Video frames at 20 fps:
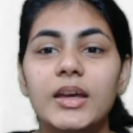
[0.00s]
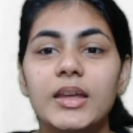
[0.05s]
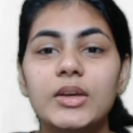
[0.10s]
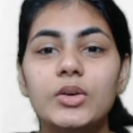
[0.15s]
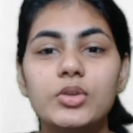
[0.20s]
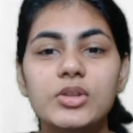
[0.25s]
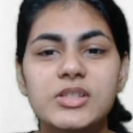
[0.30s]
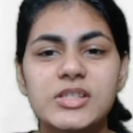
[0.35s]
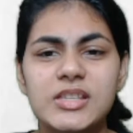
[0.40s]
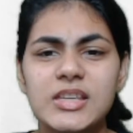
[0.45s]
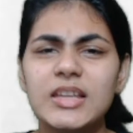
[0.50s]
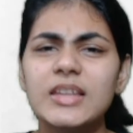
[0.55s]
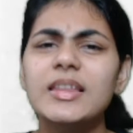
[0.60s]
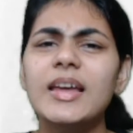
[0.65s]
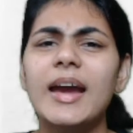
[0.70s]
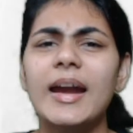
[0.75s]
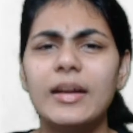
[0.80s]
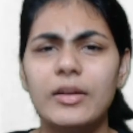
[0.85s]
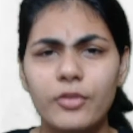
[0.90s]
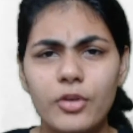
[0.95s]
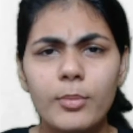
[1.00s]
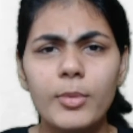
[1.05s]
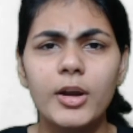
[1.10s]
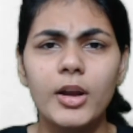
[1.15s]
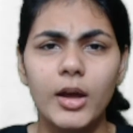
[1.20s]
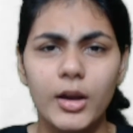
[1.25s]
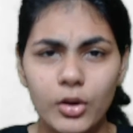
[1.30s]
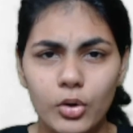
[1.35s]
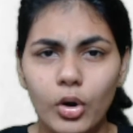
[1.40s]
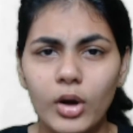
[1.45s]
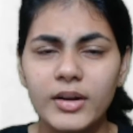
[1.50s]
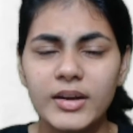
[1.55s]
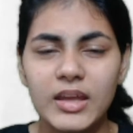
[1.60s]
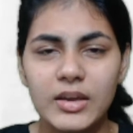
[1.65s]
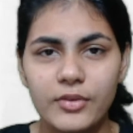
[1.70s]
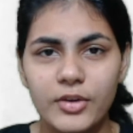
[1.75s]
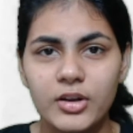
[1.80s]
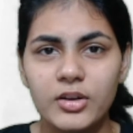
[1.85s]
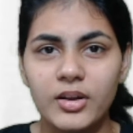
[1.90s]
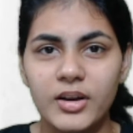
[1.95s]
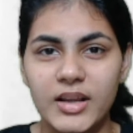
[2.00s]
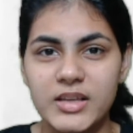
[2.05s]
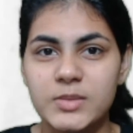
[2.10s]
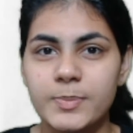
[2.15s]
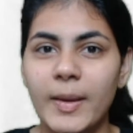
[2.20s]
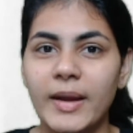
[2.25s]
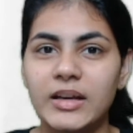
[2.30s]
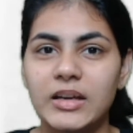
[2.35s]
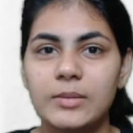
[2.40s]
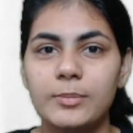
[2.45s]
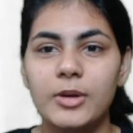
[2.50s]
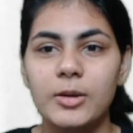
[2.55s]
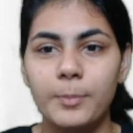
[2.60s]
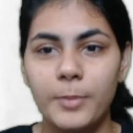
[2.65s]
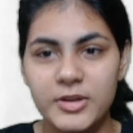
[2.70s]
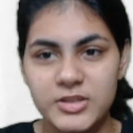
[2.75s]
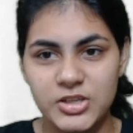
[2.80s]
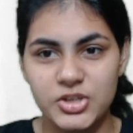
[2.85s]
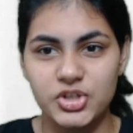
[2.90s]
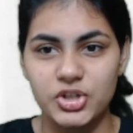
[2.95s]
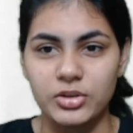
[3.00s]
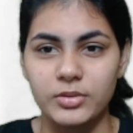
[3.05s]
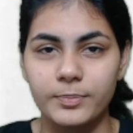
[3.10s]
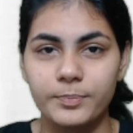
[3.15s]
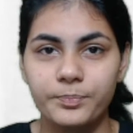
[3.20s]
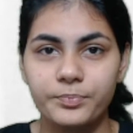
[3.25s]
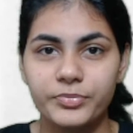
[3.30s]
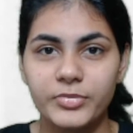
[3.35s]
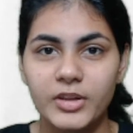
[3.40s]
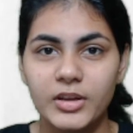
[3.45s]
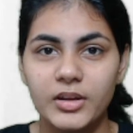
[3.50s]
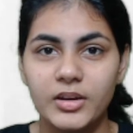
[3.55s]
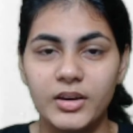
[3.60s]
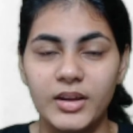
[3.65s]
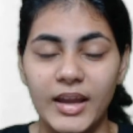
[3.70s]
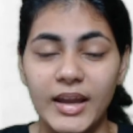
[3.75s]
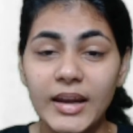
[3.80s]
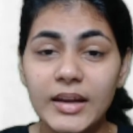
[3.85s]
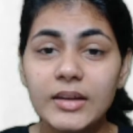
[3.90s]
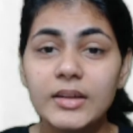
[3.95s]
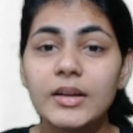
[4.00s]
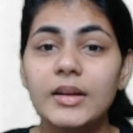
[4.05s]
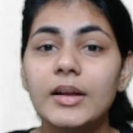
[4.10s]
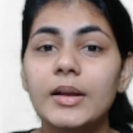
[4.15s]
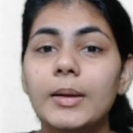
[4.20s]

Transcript: you'll see that women are not given a respectable position, right?